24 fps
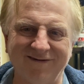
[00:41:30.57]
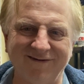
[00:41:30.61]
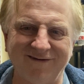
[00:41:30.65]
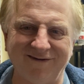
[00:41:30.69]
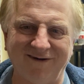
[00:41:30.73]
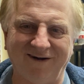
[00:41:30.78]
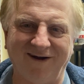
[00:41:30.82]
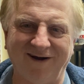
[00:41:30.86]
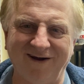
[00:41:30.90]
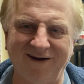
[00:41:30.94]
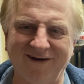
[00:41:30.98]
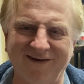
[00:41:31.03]

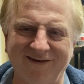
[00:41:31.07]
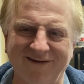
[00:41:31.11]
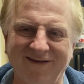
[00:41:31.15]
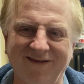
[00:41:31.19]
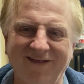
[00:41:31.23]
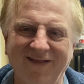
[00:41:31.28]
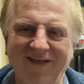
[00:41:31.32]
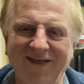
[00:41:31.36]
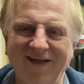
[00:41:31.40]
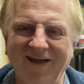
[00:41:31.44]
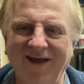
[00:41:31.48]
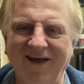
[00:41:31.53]
right?
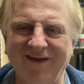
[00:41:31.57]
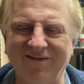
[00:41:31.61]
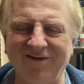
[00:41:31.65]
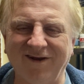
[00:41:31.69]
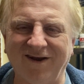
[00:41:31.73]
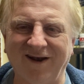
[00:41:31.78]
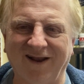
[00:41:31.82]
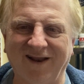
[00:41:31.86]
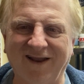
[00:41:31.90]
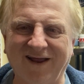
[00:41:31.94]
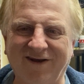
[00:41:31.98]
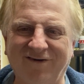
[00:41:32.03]
It's not
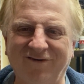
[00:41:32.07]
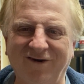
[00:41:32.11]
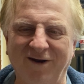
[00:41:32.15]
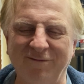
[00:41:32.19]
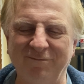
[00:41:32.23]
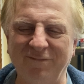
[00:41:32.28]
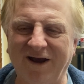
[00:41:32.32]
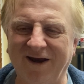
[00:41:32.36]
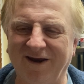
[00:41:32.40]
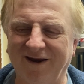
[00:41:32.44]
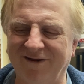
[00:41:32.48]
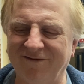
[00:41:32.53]
an
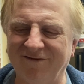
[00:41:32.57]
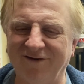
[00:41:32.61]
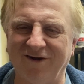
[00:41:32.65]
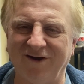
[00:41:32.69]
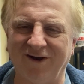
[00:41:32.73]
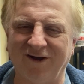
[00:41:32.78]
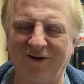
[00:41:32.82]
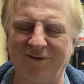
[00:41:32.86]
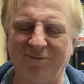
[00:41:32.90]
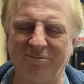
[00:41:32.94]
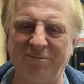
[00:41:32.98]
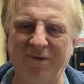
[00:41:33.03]
electromagnet; it hasn't got
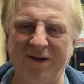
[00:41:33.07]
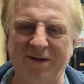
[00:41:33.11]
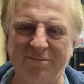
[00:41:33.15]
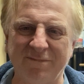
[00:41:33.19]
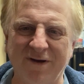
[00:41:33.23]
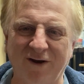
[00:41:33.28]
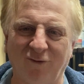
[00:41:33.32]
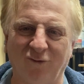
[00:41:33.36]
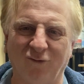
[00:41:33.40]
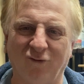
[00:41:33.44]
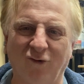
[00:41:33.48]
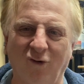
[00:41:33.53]
a big
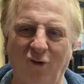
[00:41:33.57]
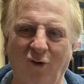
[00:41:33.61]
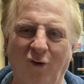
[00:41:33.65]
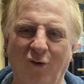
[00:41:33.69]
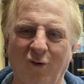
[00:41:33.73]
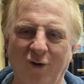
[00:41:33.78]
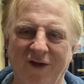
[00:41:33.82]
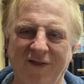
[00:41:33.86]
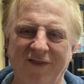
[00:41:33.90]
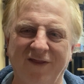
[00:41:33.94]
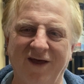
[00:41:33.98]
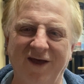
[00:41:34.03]
metal
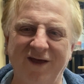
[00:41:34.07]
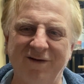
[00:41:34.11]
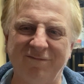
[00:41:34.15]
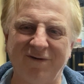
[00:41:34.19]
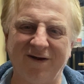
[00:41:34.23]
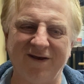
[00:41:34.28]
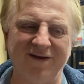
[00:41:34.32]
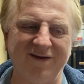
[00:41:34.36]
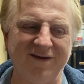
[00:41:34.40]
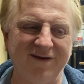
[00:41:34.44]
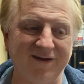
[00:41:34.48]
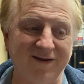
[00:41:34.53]
core in there,
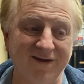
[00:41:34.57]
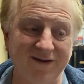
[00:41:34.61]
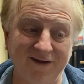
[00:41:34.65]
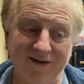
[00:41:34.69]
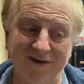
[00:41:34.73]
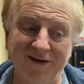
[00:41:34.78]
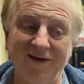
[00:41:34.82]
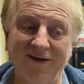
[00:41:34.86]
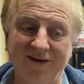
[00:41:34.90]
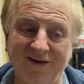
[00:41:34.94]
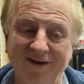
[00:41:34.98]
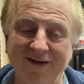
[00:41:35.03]
but
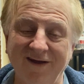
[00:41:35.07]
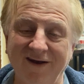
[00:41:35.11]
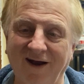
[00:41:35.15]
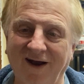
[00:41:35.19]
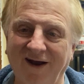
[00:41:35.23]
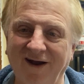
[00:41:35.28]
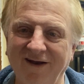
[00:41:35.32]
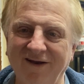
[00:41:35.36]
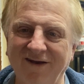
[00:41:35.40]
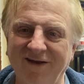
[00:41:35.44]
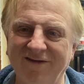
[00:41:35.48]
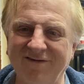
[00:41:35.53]

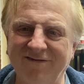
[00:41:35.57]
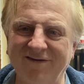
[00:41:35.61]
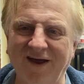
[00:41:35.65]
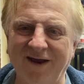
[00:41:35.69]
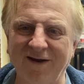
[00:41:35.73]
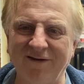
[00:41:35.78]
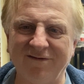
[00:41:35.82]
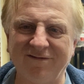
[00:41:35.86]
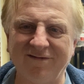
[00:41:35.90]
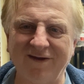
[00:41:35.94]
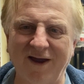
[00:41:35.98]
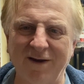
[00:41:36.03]

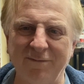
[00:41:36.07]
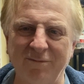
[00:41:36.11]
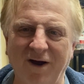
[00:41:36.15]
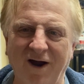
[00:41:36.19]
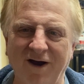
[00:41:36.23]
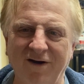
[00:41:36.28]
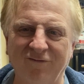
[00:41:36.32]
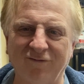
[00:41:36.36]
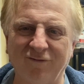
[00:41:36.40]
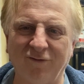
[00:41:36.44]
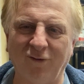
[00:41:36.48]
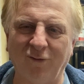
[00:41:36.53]
the same
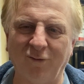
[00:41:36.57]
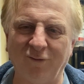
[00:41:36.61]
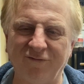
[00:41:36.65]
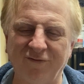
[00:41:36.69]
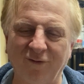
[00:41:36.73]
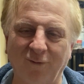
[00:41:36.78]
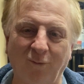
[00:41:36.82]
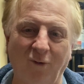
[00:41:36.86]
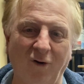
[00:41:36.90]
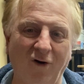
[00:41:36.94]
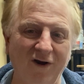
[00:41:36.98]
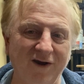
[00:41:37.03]
overall with the
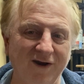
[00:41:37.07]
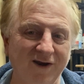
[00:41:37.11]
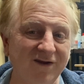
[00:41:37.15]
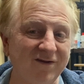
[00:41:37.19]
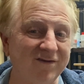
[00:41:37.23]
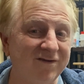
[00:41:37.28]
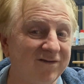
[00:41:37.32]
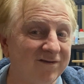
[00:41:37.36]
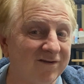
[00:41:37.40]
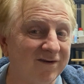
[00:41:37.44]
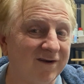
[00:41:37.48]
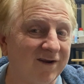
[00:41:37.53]
windings,
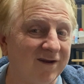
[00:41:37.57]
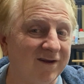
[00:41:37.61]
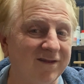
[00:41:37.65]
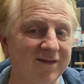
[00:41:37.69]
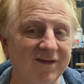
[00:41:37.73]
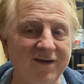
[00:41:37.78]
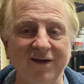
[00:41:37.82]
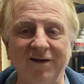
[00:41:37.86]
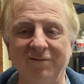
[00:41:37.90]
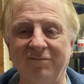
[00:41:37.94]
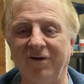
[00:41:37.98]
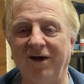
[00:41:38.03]
isn't it?
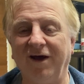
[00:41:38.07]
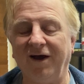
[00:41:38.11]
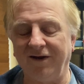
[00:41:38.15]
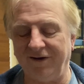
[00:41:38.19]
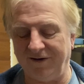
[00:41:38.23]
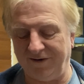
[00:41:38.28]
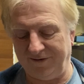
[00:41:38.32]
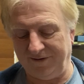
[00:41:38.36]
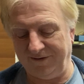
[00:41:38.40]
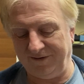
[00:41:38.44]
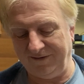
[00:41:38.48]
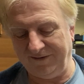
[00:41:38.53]
Think about
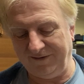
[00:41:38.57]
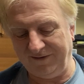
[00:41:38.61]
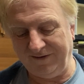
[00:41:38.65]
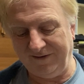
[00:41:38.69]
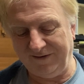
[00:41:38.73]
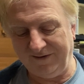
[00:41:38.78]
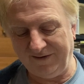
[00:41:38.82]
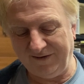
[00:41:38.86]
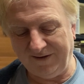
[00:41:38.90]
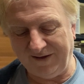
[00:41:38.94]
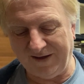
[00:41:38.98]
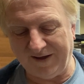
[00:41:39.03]
it,
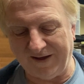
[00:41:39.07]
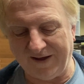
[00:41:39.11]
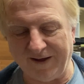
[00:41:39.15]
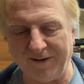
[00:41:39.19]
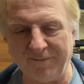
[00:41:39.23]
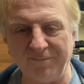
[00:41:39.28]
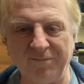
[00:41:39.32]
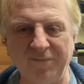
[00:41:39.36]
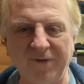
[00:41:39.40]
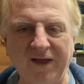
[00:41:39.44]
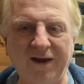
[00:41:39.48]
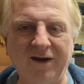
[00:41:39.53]

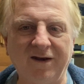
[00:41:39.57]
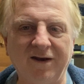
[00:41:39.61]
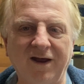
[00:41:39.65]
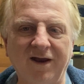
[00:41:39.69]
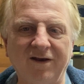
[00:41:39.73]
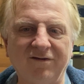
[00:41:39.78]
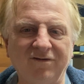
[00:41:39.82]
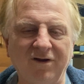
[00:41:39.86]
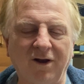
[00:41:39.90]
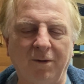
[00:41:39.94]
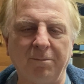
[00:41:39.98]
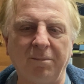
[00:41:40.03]
and
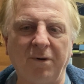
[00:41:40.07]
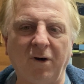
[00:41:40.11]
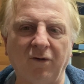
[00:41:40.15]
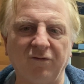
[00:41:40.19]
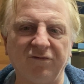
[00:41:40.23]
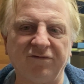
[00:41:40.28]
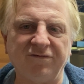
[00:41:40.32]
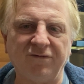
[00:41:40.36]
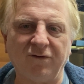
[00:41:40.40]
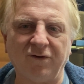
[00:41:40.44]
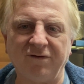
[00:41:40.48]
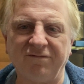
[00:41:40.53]
it's not
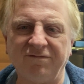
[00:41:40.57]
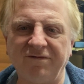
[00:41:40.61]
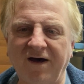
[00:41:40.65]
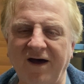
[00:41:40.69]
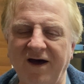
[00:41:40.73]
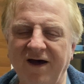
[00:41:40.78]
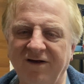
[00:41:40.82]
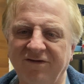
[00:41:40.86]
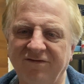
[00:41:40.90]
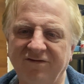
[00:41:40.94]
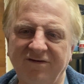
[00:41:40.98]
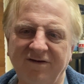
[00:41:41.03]
pulsed very
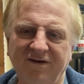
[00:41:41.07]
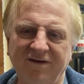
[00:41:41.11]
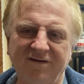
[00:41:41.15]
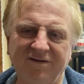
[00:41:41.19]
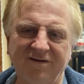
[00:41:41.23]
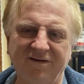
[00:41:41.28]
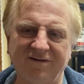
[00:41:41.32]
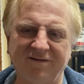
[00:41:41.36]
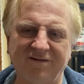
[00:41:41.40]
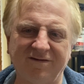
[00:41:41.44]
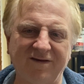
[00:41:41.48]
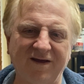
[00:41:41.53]
fast; it's
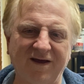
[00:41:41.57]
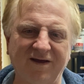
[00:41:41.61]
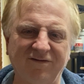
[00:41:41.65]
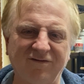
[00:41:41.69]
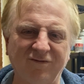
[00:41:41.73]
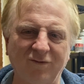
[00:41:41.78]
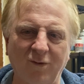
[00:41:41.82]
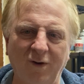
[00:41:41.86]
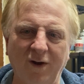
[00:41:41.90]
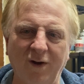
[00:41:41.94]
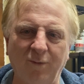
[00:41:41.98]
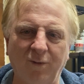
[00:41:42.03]
just
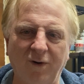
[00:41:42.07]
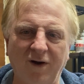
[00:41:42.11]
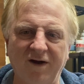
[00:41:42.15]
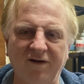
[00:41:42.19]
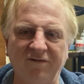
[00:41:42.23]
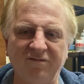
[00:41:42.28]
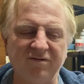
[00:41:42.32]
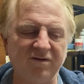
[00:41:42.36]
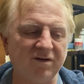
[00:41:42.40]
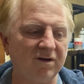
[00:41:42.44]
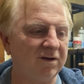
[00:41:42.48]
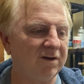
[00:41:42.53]
square
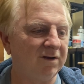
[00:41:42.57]
waves,